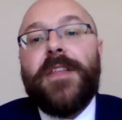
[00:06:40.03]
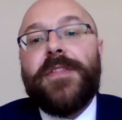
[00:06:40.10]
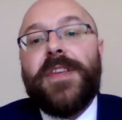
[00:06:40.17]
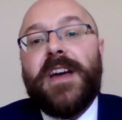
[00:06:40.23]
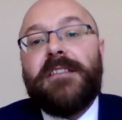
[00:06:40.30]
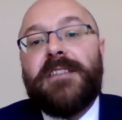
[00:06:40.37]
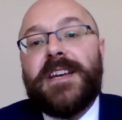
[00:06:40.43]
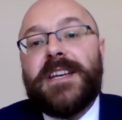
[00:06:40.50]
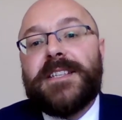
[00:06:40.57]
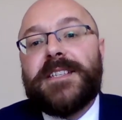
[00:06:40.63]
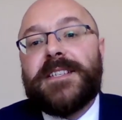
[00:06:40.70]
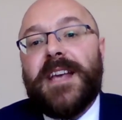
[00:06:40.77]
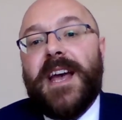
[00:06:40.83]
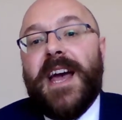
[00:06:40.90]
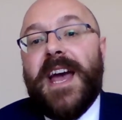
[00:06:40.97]
There
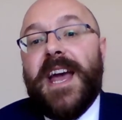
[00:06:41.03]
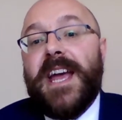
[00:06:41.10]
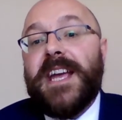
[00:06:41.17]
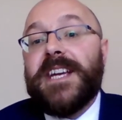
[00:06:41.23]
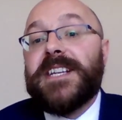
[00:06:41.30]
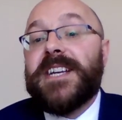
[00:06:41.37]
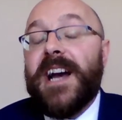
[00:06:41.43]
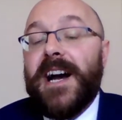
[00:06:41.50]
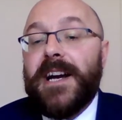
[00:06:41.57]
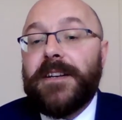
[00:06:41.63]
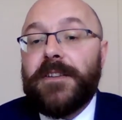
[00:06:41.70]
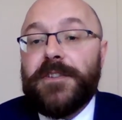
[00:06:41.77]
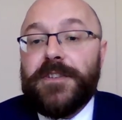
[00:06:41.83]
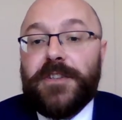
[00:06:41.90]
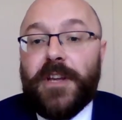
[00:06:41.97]
is a
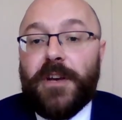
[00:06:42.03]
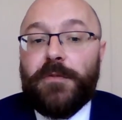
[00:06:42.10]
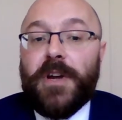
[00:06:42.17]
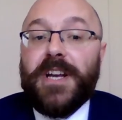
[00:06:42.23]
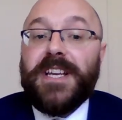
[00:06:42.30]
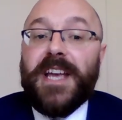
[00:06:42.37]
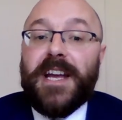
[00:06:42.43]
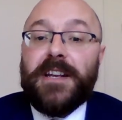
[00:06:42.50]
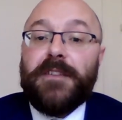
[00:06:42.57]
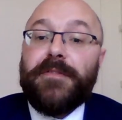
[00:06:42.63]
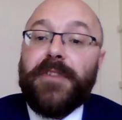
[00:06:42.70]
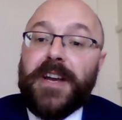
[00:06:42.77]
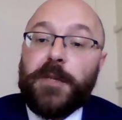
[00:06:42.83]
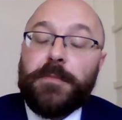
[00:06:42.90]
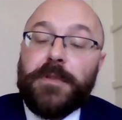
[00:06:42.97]
guidance note, again,
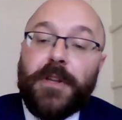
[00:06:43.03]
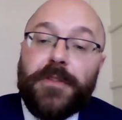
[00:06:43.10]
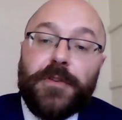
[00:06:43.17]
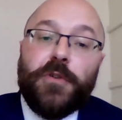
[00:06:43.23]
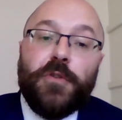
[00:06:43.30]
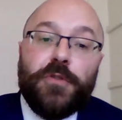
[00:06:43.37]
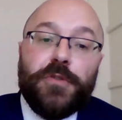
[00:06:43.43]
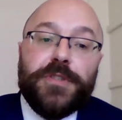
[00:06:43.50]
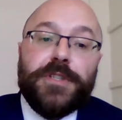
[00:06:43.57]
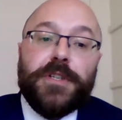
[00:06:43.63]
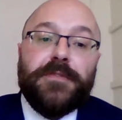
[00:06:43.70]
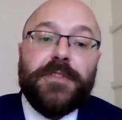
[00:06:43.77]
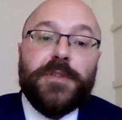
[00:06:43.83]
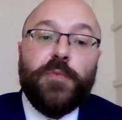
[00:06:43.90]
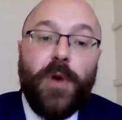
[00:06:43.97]
available on the Court
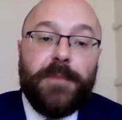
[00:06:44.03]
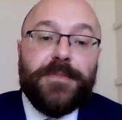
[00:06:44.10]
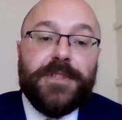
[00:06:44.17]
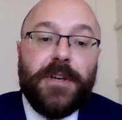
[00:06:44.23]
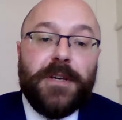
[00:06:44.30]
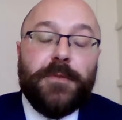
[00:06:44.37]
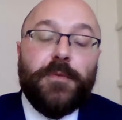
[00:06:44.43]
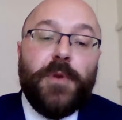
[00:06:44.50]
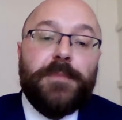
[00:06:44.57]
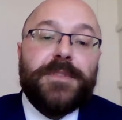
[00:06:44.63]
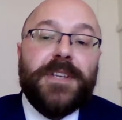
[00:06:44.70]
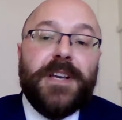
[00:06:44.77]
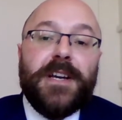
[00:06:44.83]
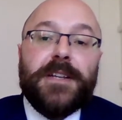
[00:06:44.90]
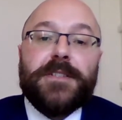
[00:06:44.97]
Service
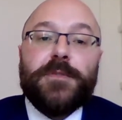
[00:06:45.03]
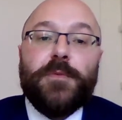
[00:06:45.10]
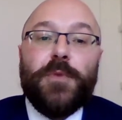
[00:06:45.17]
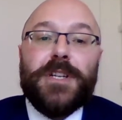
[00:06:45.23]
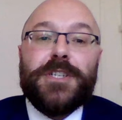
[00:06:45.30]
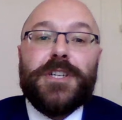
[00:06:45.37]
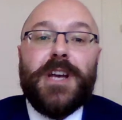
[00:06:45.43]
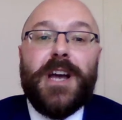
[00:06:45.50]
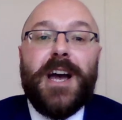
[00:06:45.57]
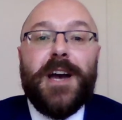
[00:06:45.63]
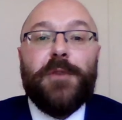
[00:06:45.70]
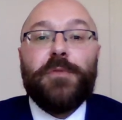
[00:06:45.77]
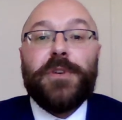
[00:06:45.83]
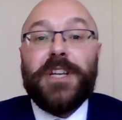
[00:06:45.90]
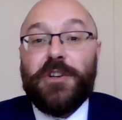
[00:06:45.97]
website, which
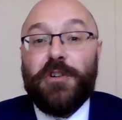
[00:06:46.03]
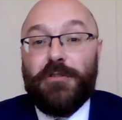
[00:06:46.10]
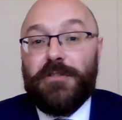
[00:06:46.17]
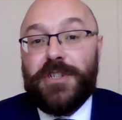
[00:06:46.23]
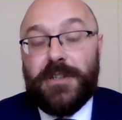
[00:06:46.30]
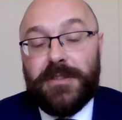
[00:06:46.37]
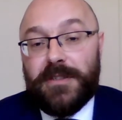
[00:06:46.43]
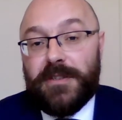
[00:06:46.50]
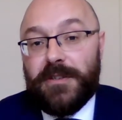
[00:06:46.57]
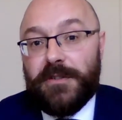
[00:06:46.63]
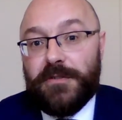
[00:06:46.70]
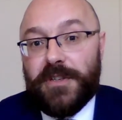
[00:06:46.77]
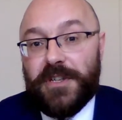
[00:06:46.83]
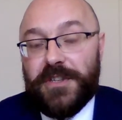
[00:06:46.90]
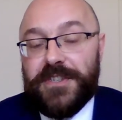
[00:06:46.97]
I would encourage you
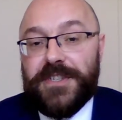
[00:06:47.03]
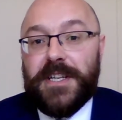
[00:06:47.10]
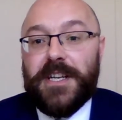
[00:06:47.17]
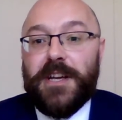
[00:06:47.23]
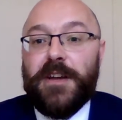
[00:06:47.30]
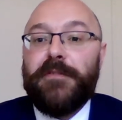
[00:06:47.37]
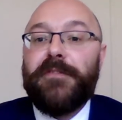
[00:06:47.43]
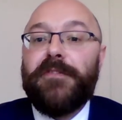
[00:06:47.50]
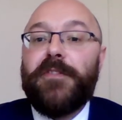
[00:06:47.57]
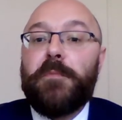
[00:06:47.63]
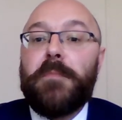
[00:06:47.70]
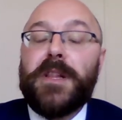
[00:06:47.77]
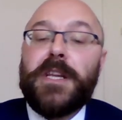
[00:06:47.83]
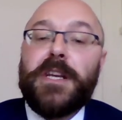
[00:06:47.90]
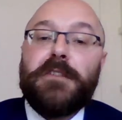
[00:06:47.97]
to consider and
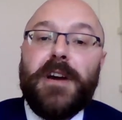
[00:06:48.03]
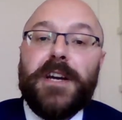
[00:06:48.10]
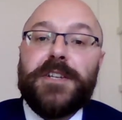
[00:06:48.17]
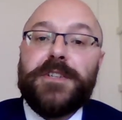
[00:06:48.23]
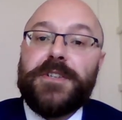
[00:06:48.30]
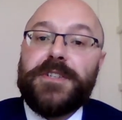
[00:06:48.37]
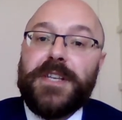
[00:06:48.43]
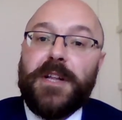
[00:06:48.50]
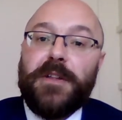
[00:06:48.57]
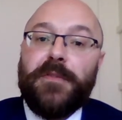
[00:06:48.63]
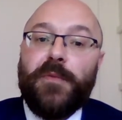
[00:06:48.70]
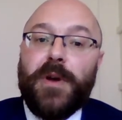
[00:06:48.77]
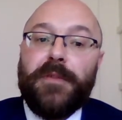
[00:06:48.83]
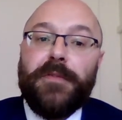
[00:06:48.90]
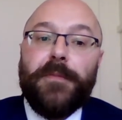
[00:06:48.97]
familiarise
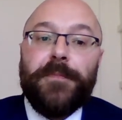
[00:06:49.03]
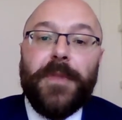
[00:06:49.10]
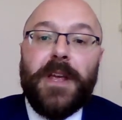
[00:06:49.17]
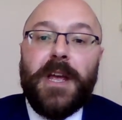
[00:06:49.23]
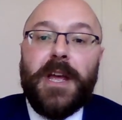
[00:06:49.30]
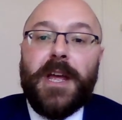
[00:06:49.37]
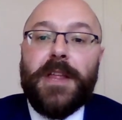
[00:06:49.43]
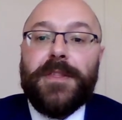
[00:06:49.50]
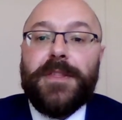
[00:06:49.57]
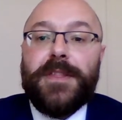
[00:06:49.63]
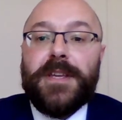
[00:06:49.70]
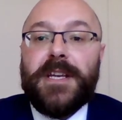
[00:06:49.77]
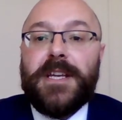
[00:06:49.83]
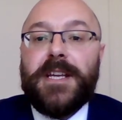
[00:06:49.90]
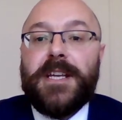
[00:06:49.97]
yourself with.
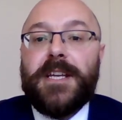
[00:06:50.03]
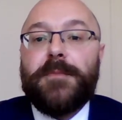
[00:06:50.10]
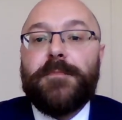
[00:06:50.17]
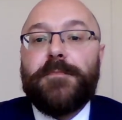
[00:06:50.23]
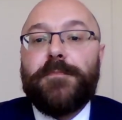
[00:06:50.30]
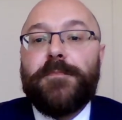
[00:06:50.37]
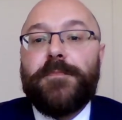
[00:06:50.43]
The